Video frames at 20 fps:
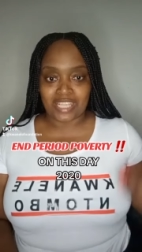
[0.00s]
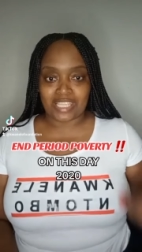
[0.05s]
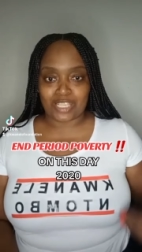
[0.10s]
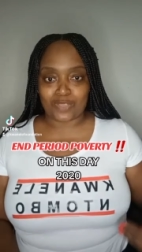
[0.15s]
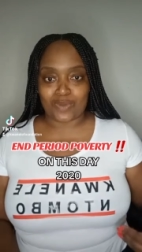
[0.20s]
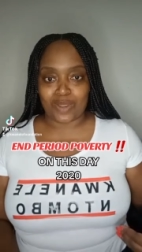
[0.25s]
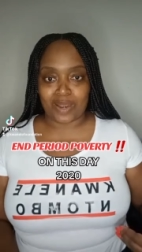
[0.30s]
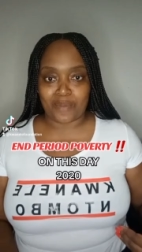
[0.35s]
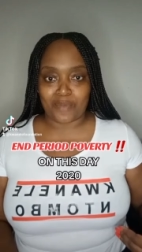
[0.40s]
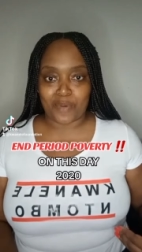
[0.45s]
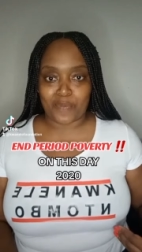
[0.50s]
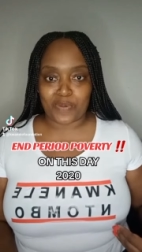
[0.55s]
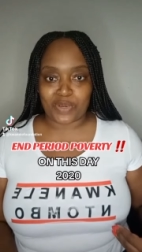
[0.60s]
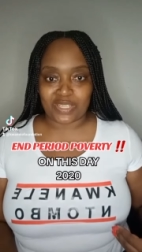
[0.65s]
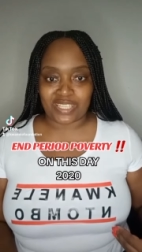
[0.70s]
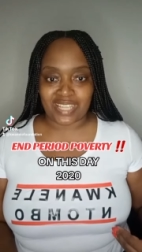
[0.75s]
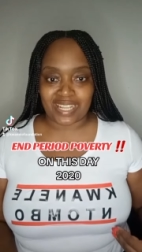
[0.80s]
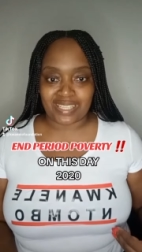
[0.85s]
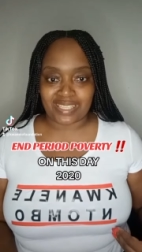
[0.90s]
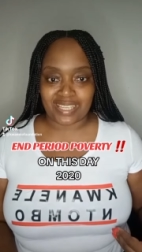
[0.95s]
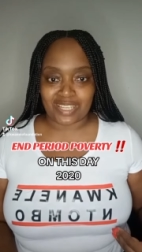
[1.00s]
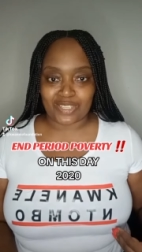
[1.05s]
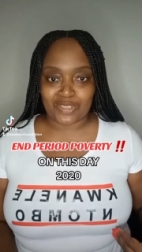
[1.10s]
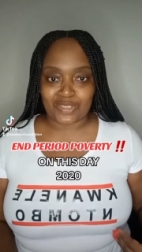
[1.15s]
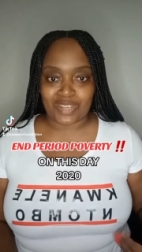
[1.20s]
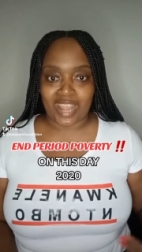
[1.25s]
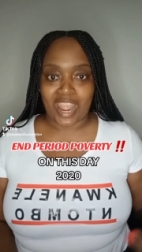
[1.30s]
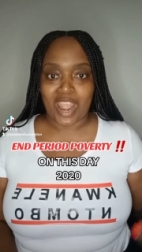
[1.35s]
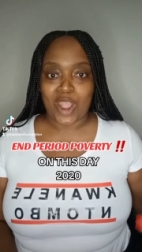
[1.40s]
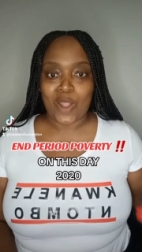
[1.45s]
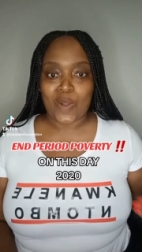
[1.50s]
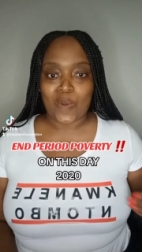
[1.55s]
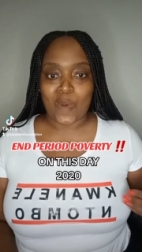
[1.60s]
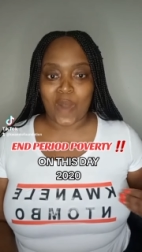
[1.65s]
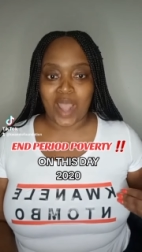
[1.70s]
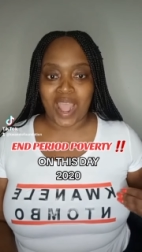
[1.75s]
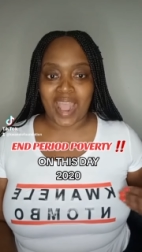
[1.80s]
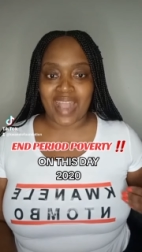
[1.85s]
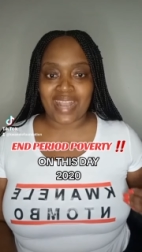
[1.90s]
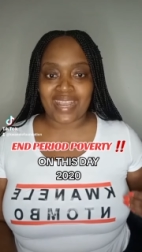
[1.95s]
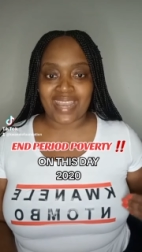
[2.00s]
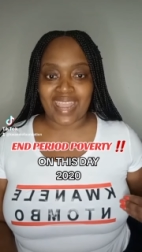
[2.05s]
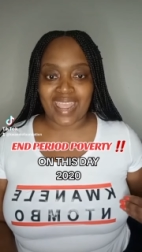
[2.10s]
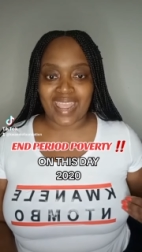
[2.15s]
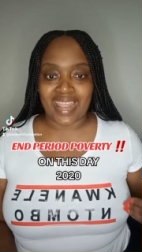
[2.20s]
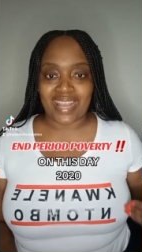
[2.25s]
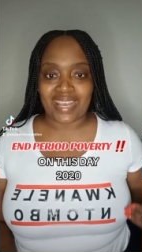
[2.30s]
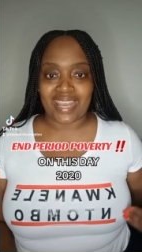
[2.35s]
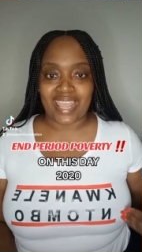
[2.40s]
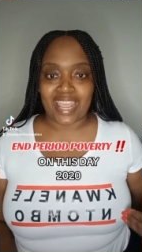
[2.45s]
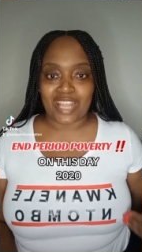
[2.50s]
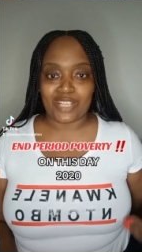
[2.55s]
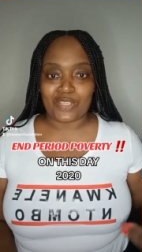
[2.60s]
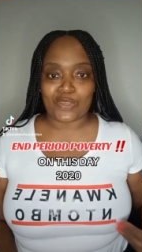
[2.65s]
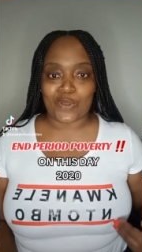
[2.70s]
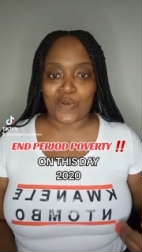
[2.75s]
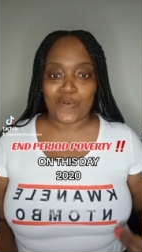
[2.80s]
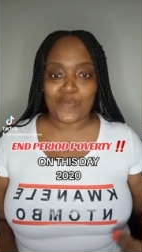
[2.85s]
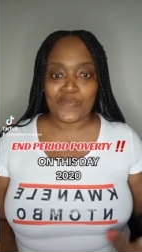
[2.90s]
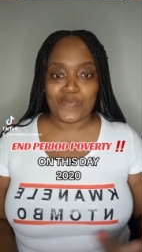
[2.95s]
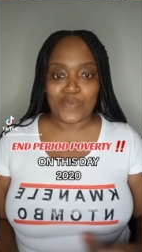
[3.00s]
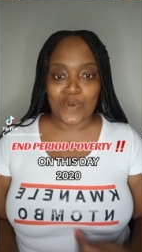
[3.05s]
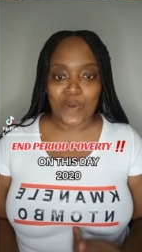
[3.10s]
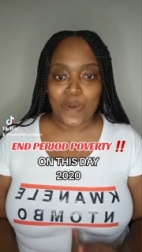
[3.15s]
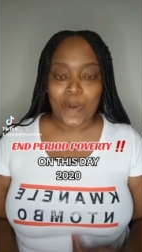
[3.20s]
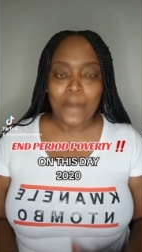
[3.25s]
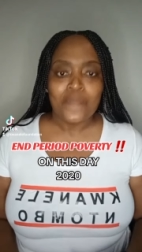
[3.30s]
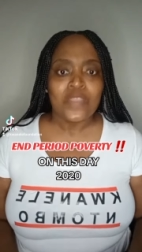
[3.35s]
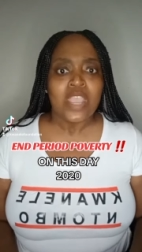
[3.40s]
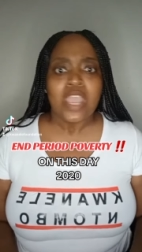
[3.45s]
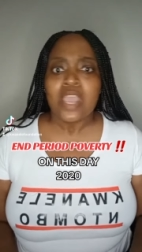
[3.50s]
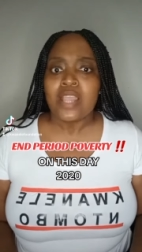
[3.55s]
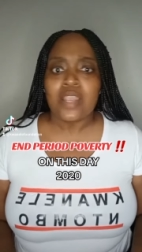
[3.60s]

This is what I'm representing today. Kwanele Ntombo.